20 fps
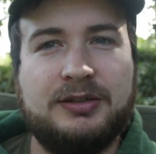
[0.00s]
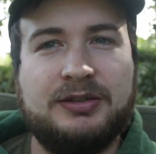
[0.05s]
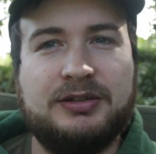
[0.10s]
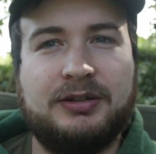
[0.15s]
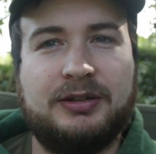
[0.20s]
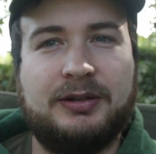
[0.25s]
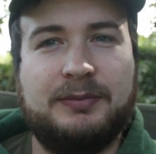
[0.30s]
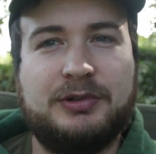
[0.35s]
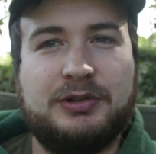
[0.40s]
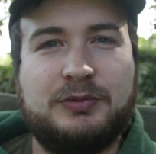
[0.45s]

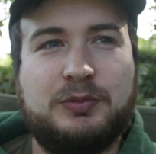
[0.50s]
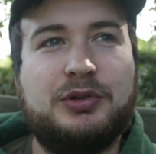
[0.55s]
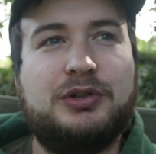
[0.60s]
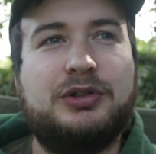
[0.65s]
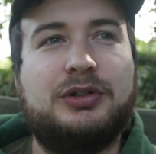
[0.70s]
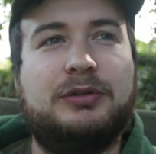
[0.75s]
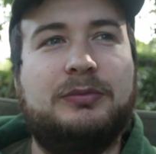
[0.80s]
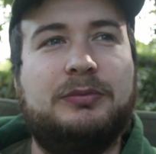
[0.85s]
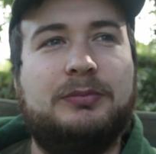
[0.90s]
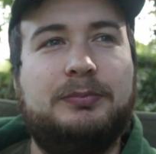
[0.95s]
Sorry, I'm just
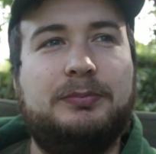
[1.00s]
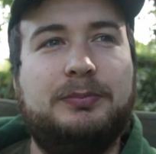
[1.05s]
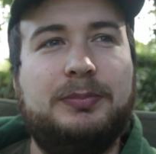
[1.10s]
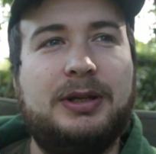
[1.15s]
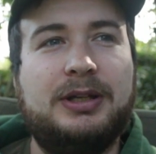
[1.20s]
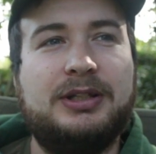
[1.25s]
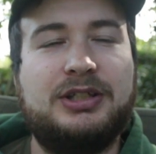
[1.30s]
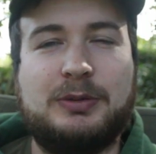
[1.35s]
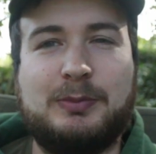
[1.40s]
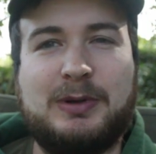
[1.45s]
watching
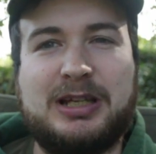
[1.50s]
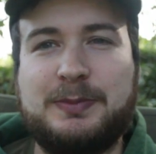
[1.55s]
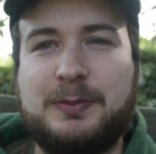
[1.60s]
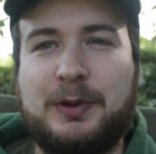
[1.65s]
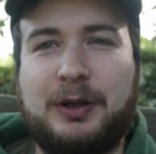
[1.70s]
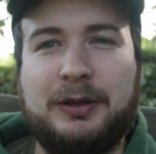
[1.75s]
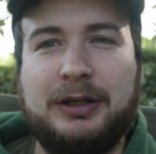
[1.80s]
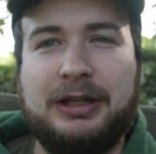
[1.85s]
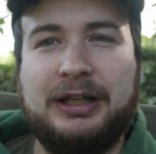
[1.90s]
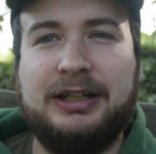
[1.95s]
birds on my
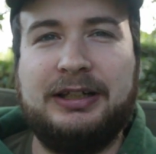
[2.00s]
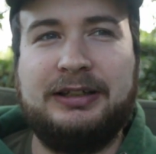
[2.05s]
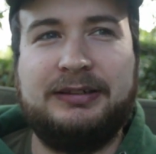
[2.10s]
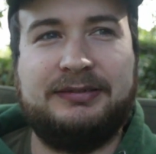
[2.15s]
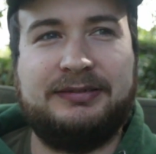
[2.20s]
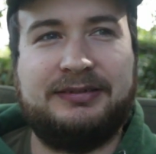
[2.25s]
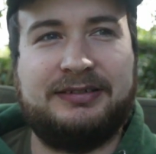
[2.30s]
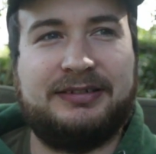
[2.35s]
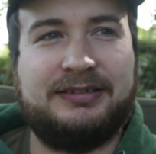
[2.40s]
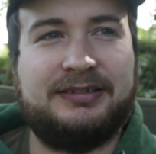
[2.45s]
spot.
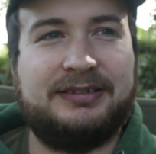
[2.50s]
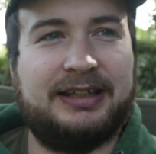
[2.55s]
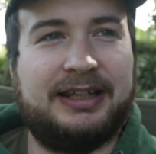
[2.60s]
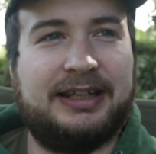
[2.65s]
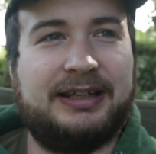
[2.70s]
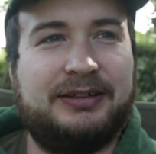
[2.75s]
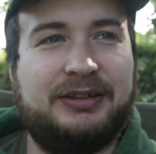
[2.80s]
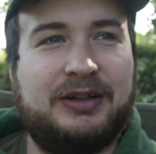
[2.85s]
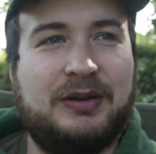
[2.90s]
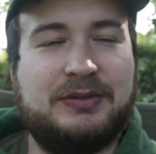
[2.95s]

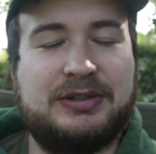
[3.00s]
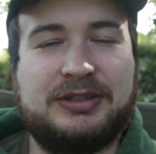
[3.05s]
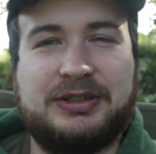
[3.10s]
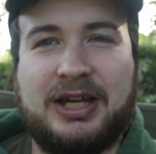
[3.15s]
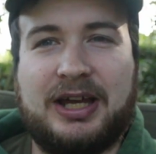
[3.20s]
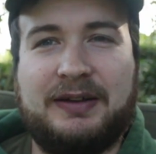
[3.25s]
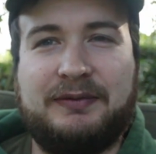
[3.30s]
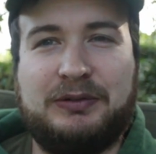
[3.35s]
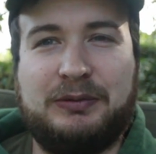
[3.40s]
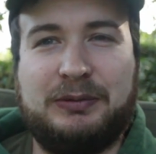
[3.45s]
Yeah, coots are
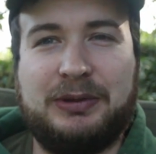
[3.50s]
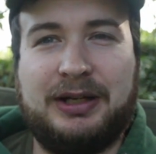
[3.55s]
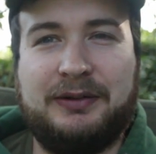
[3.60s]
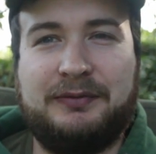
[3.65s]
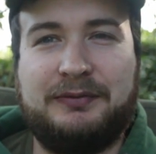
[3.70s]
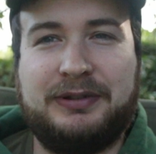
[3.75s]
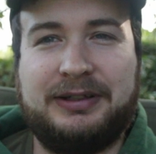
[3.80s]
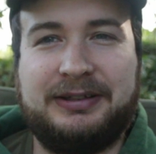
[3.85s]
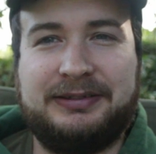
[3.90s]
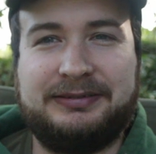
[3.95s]
diving all
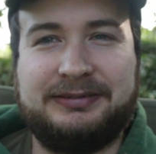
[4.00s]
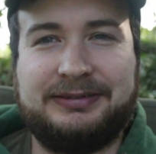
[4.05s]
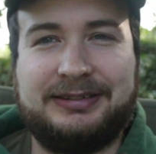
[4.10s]
over it.